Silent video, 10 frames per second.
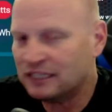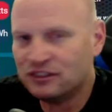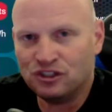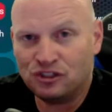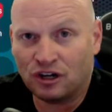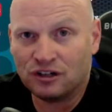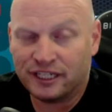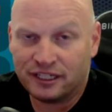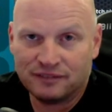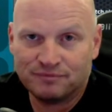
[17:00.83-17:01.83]
"It's the
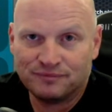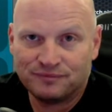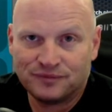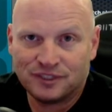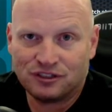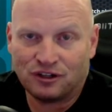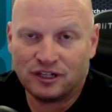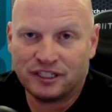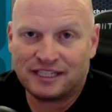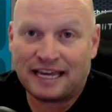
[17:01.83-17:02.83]
Starlink, the
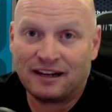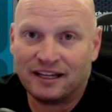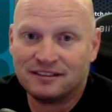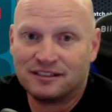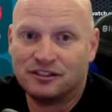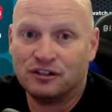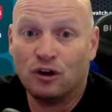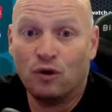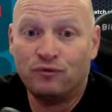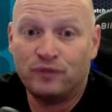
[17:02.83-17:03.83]
Starlink satellites, because they're low.